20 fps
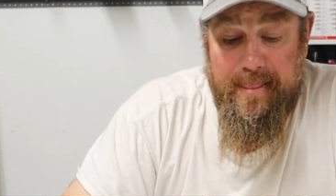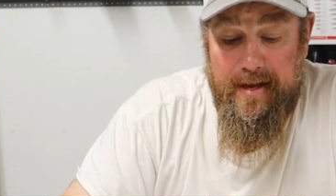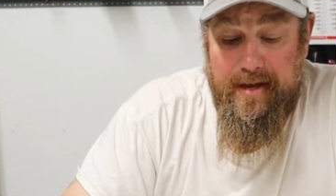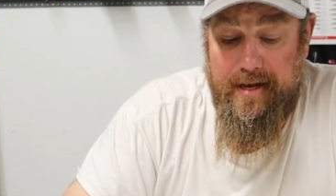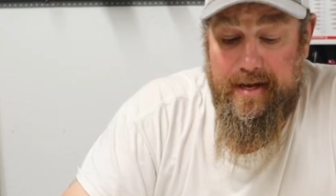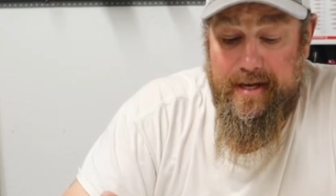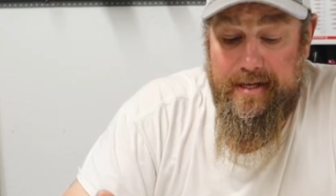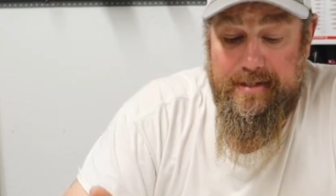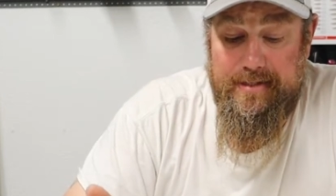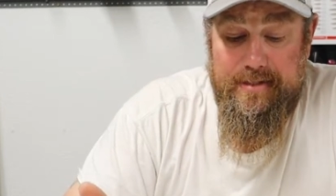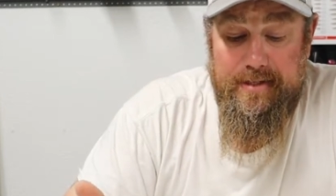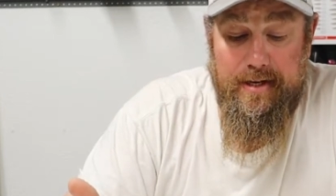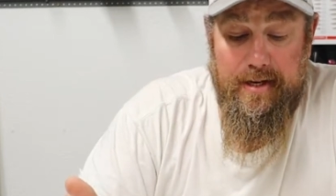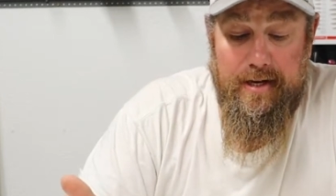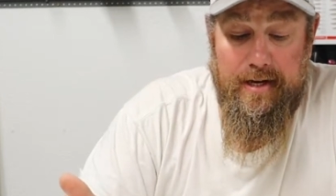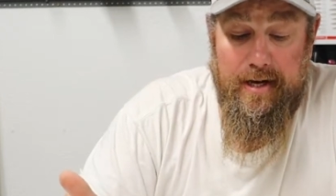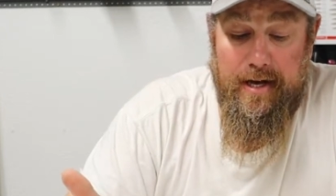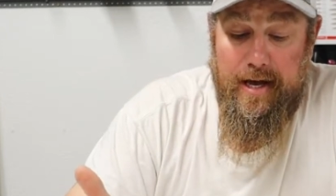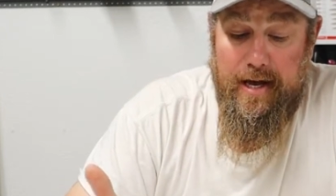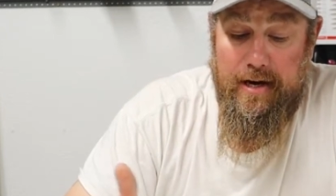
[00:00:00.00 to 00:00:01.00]
It's
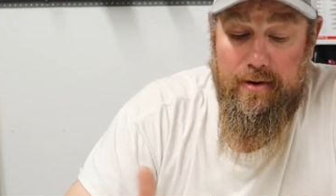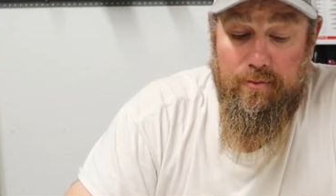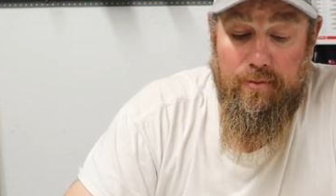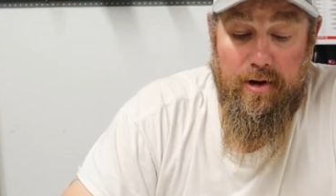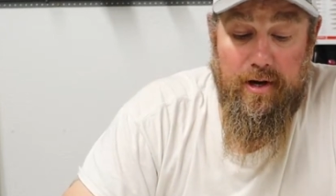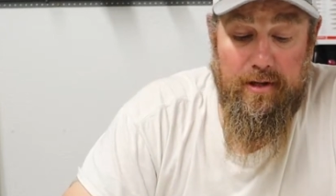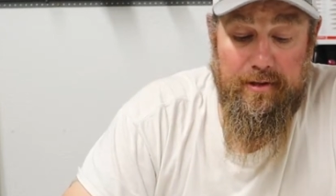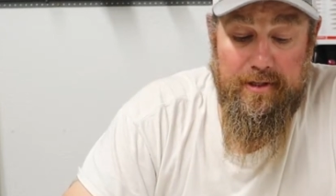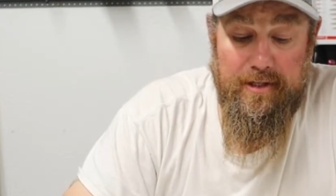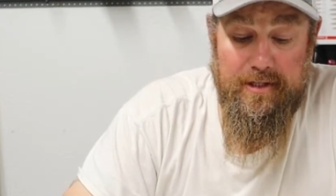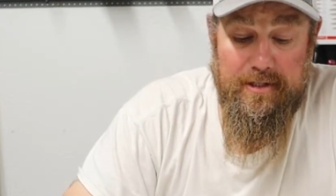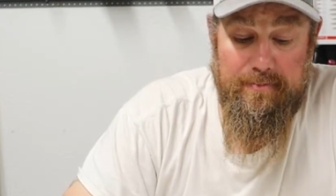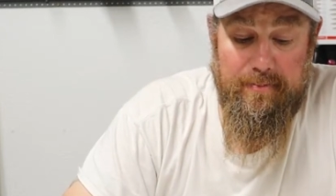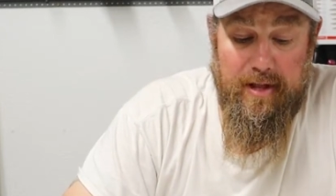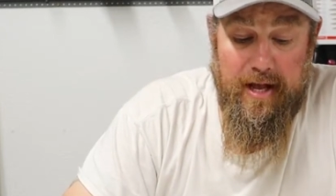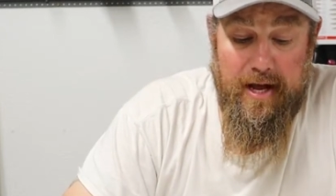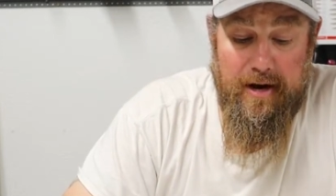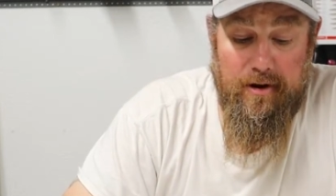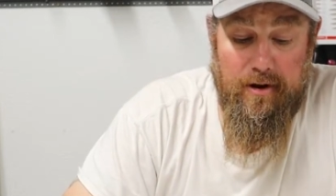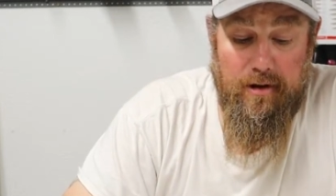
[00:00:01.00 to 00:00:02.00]
had welding
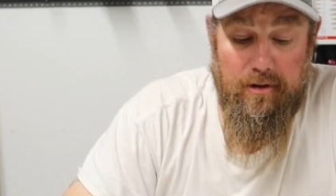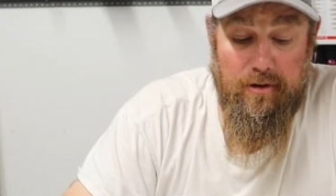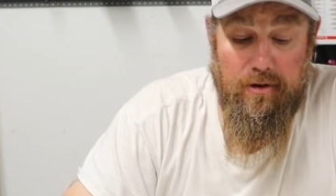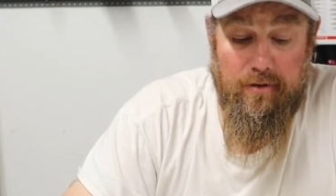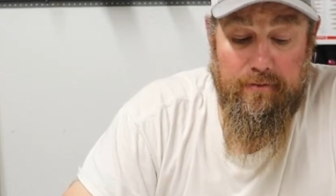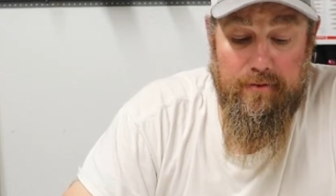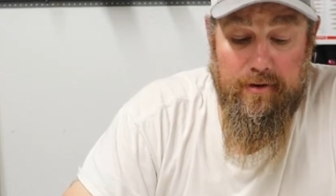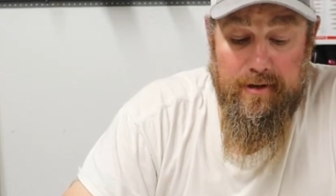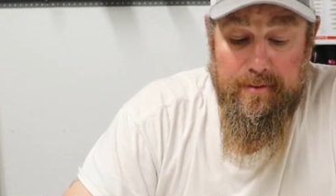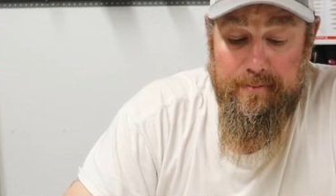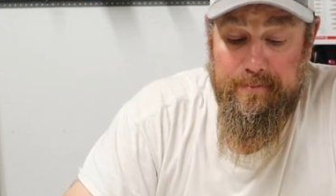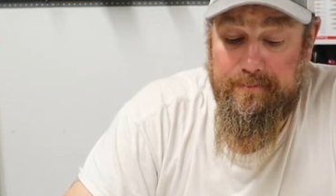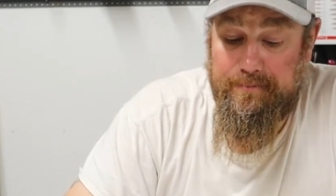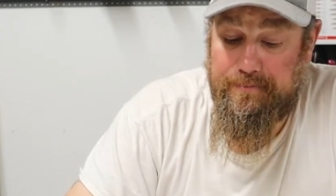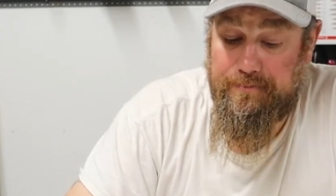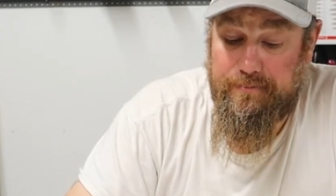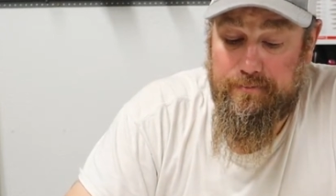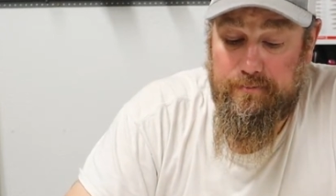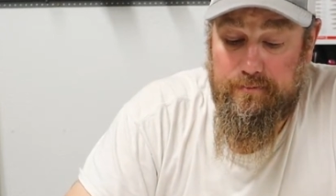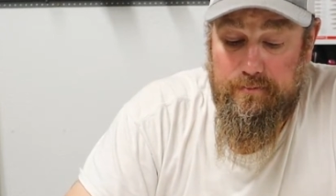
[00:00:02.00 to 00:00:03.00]
splatter all over it.
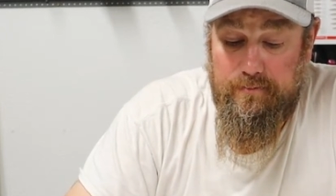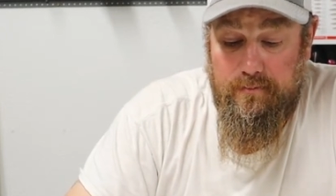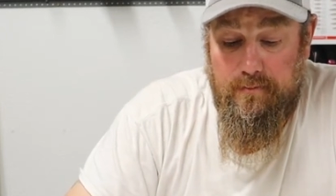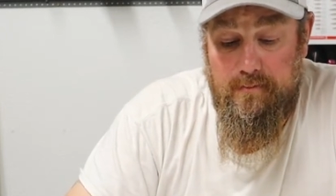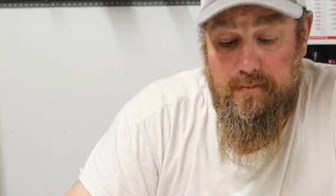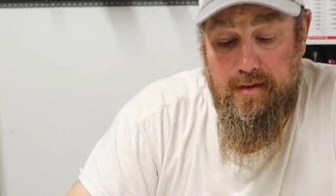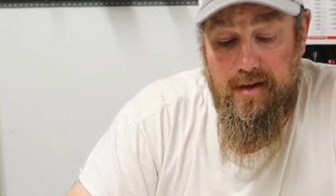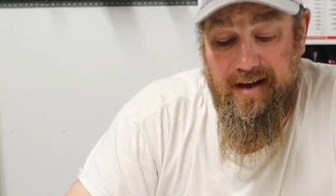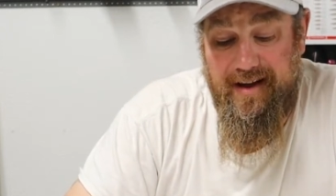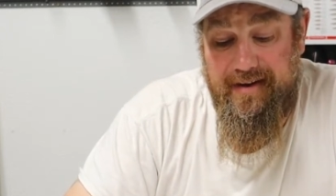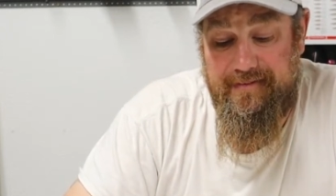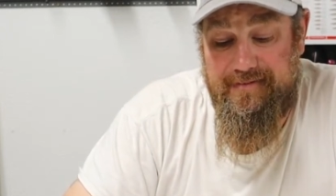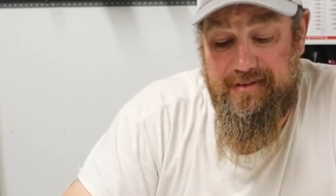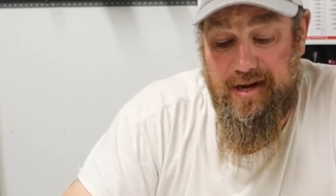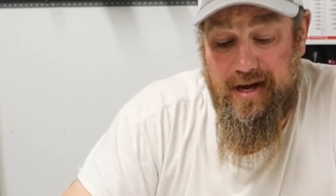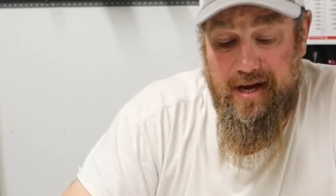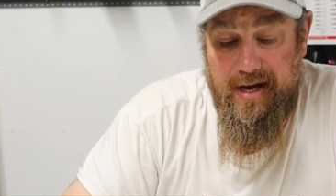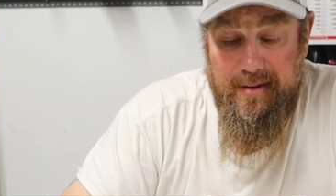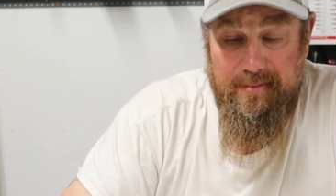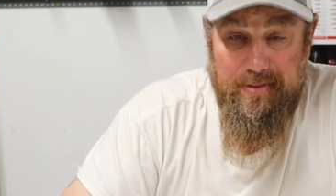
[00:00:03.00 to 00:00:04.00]
I've
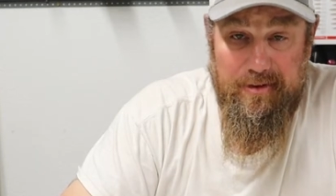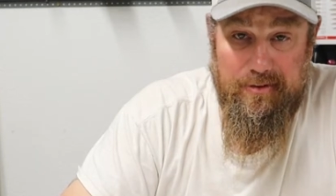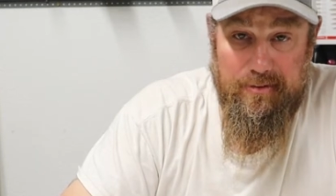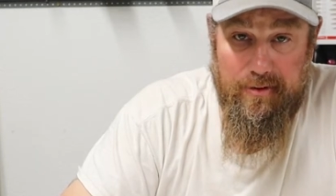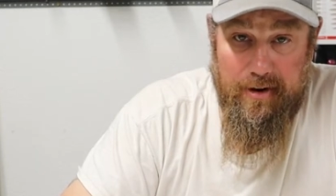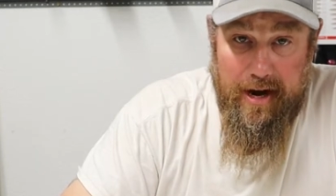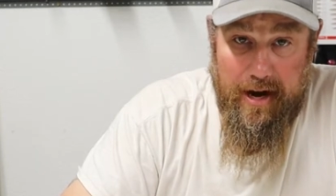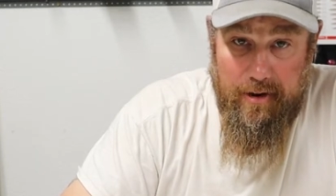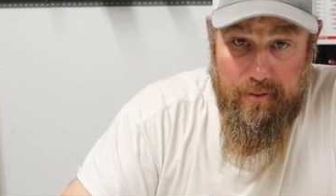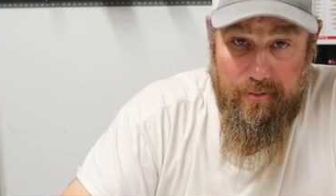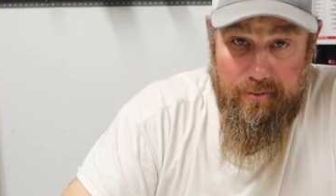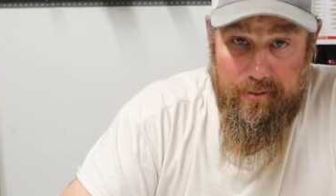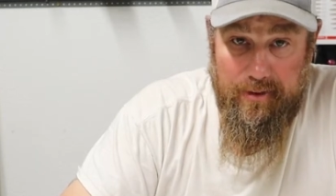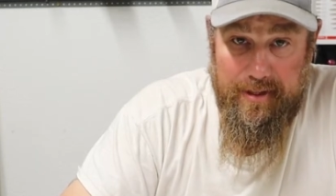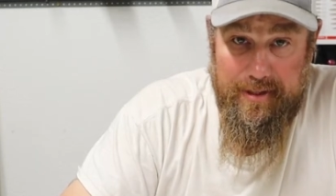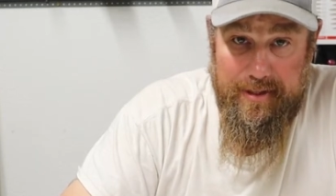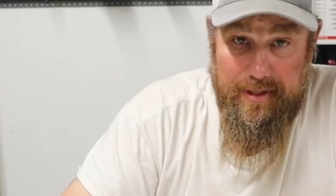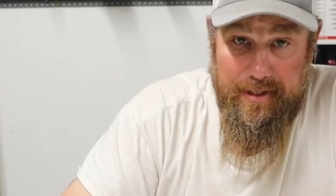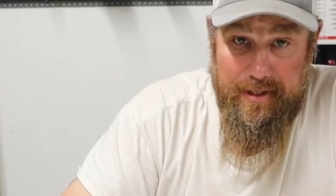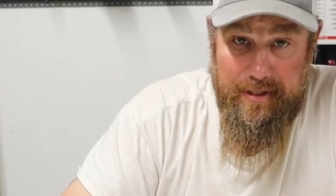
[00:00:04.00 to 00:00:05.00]
timed grout
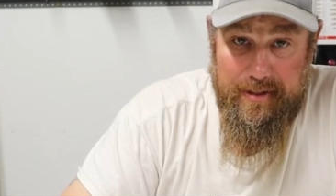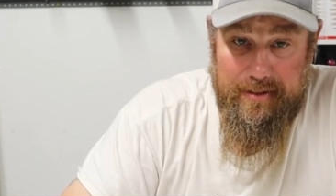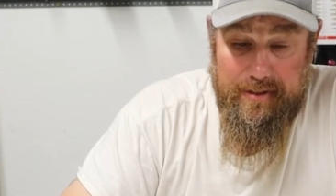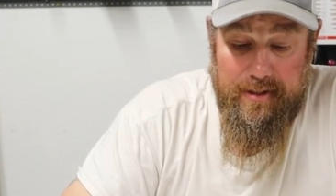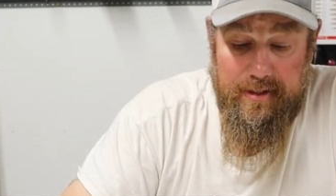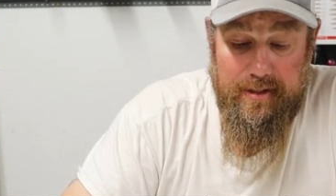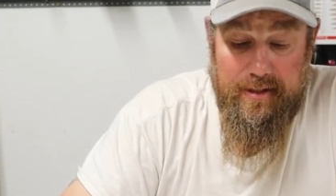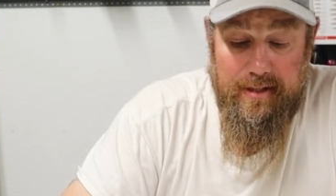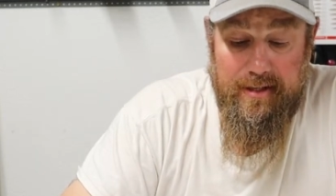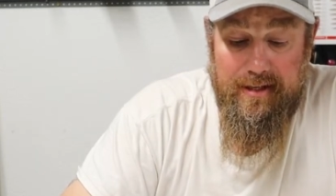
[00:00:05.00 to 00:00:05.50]
with it.